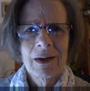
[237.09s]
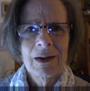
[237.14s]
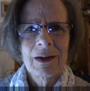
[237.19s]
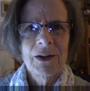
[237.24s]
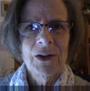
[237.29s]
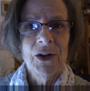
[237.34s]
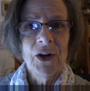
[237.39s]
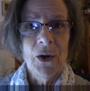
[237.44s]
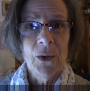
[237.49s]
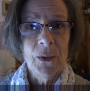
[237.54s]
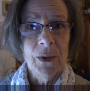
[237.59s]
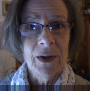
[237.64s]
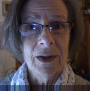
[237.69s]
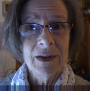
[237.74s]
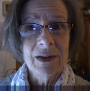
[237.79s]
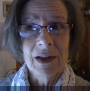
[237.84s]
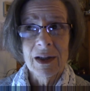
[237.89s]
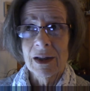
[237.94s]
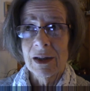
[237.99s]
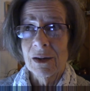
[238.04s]
You know, and it's
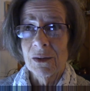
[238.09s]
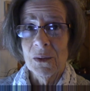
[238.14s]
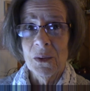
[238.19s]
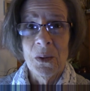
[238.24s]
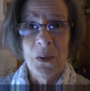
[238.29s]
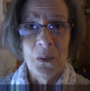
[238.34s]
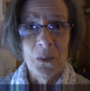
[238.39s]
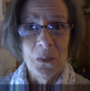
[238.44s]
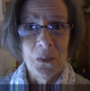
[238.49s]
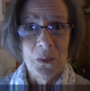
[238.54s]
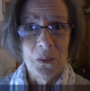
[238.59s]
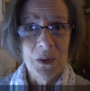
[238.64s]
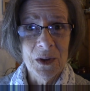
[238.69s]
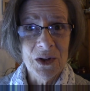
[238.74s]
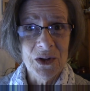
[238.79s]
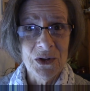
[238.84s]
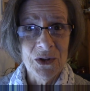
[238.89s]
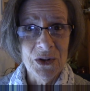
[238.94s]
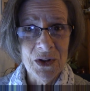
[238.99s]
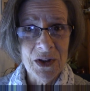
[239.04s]
like, what
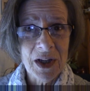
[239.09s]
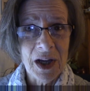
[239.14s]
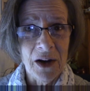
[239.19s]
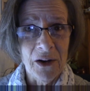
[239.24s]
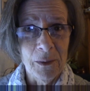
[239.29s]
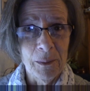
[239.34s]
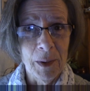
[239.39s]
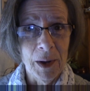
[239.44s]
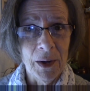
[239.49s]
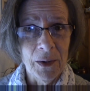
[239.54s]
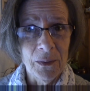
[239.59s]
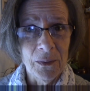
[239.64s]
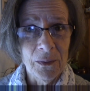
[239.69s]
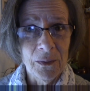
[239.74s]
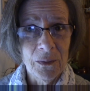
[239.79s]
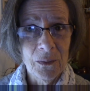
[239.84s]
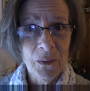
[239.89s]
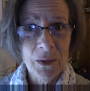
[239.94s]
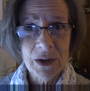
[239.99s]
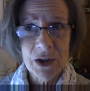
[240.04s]
do you care about?
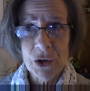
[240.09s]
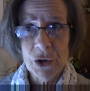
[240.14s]
What do